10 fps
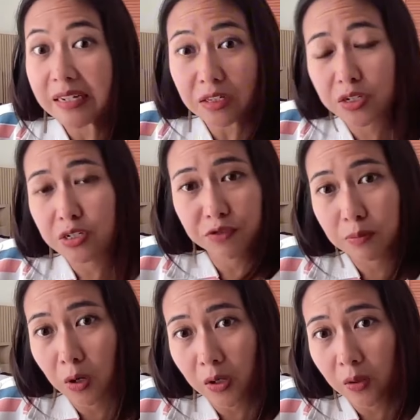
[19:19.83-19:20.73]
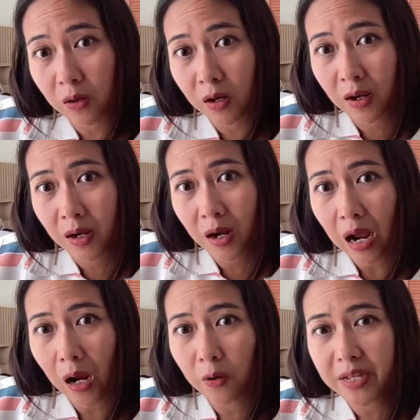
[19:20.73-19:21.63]
the leaders of tomorrow.
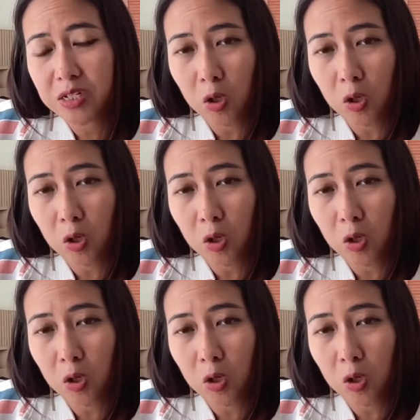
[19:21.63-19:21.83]
How